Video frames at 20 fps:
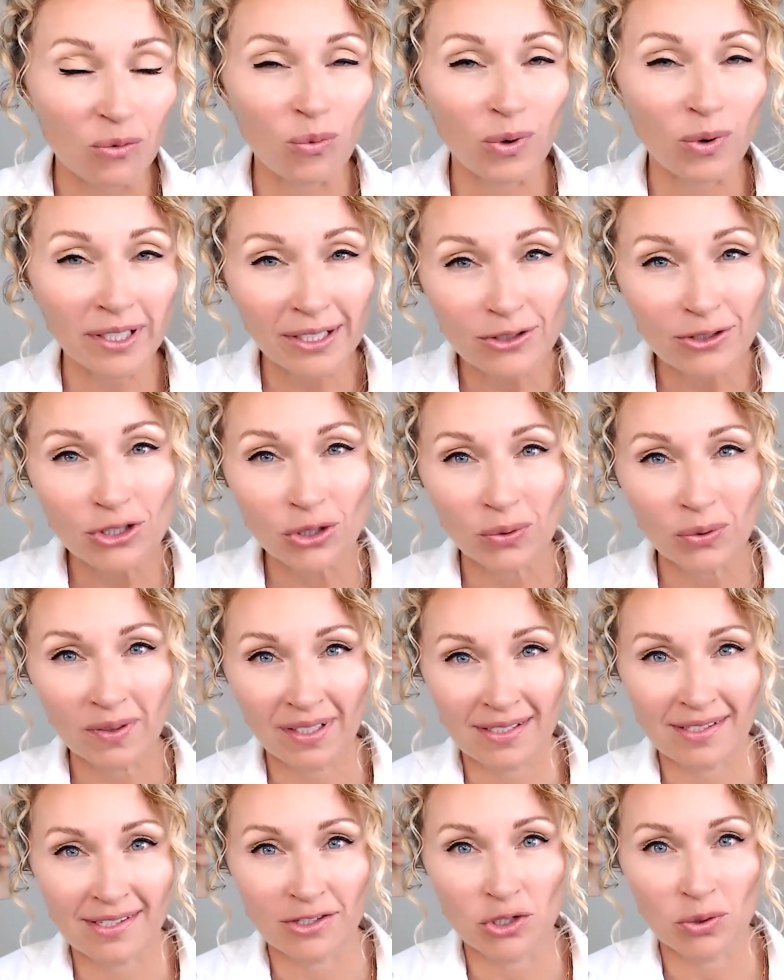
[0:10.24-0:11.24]
What do you do in
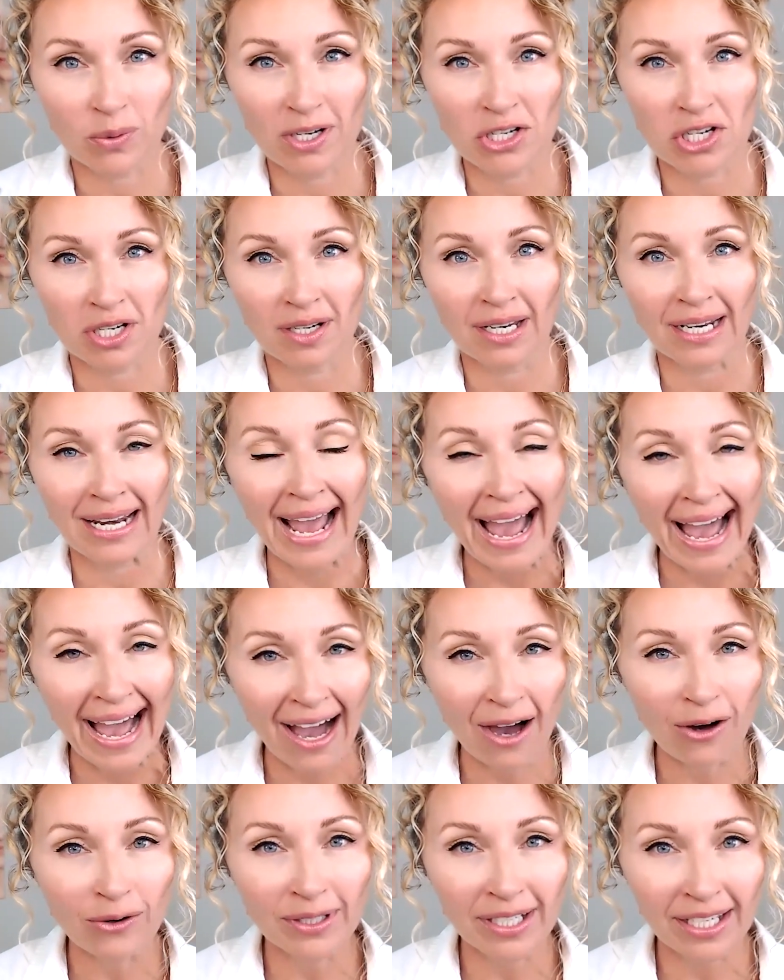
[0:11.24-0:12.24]
that situation, and
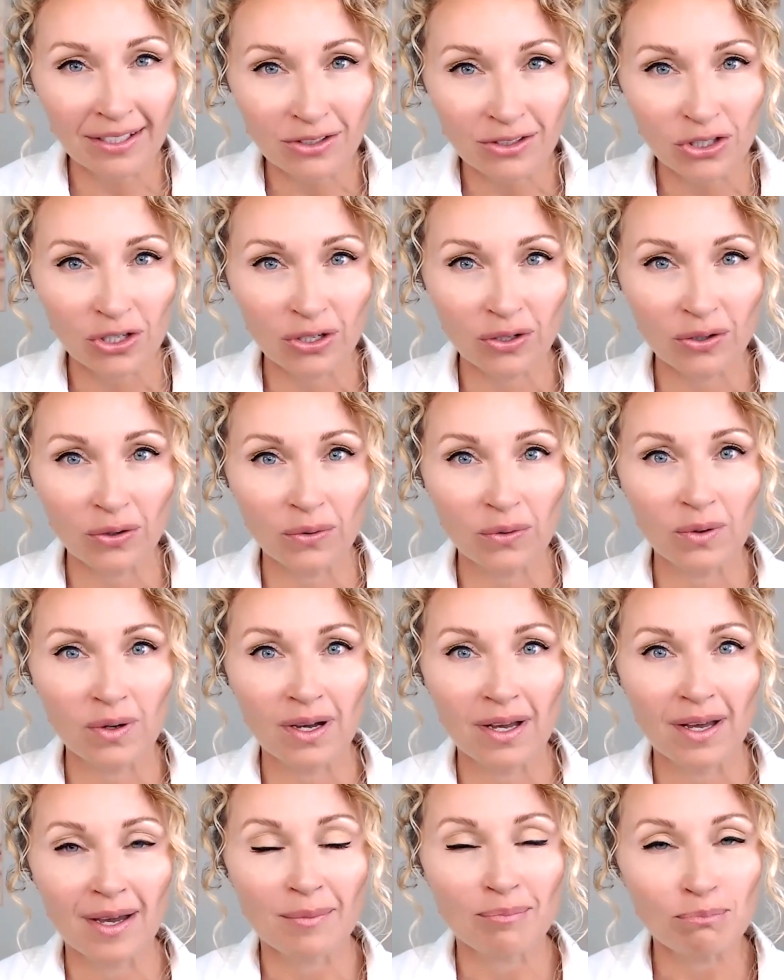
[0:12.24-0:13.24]
how can you
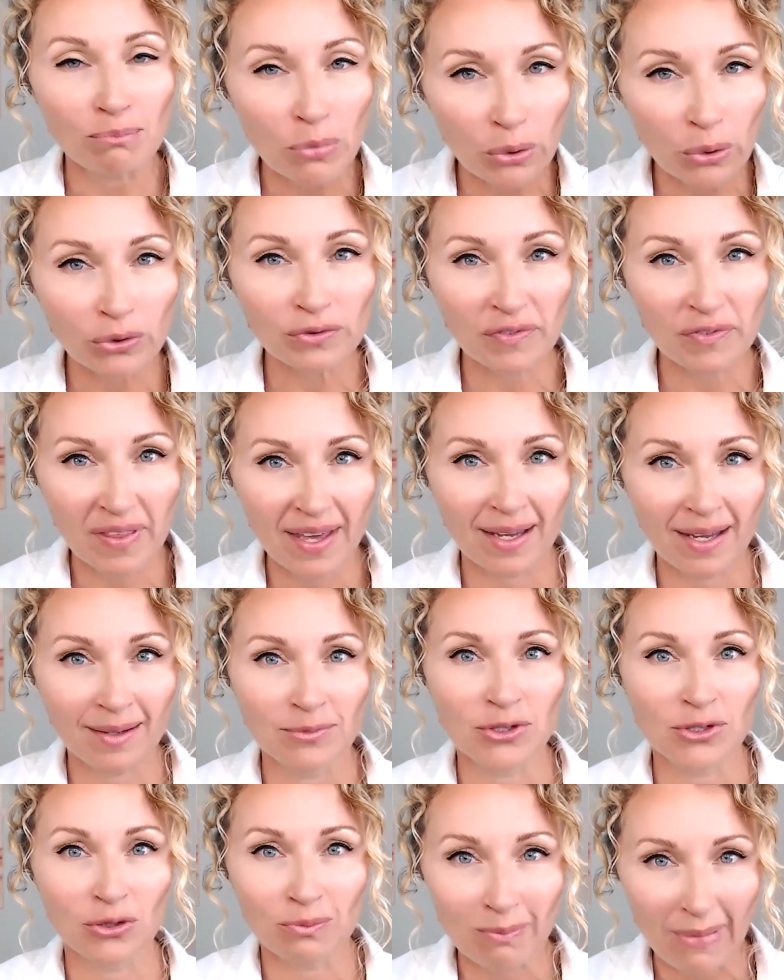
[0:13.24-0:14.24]
move them
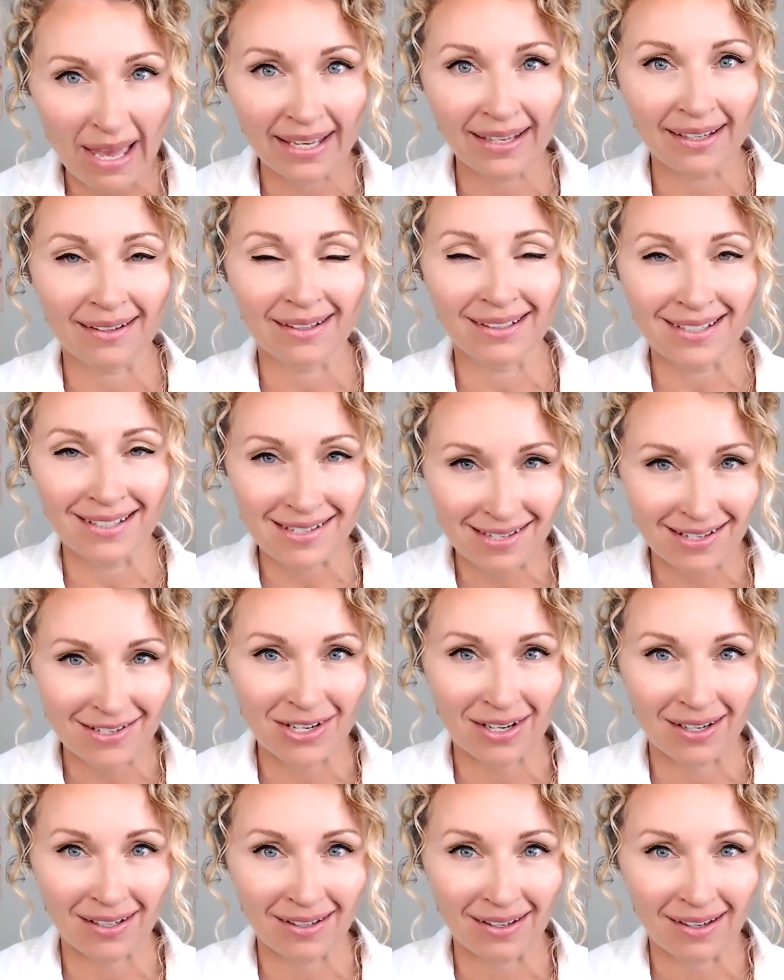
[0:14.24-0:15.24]
to make a
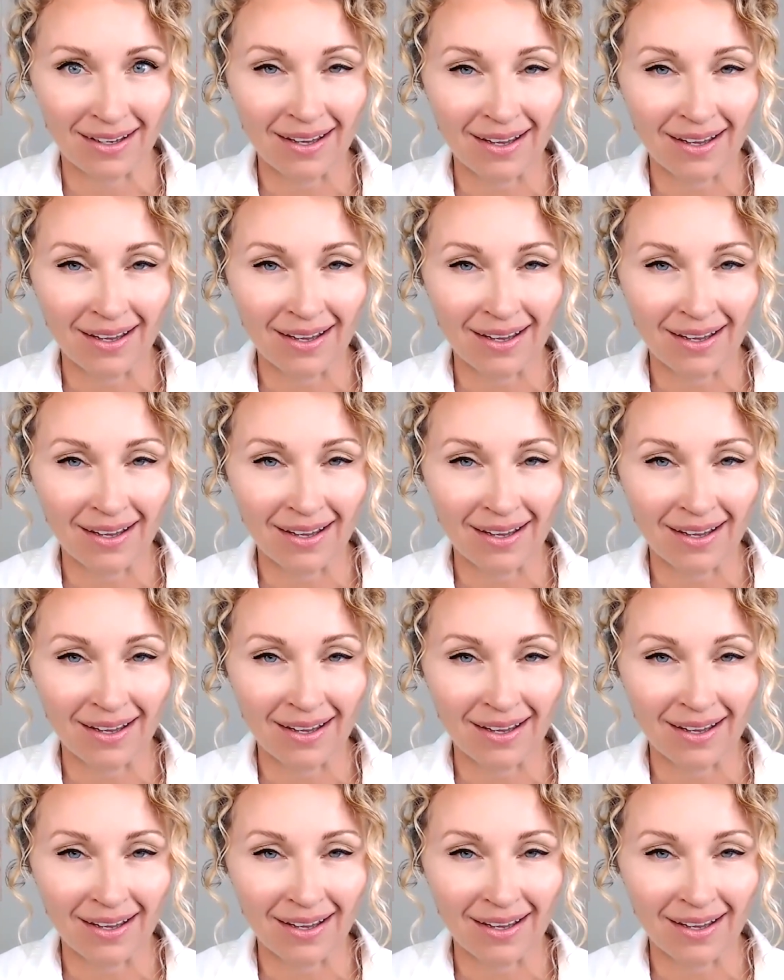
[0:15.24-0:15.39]
decision?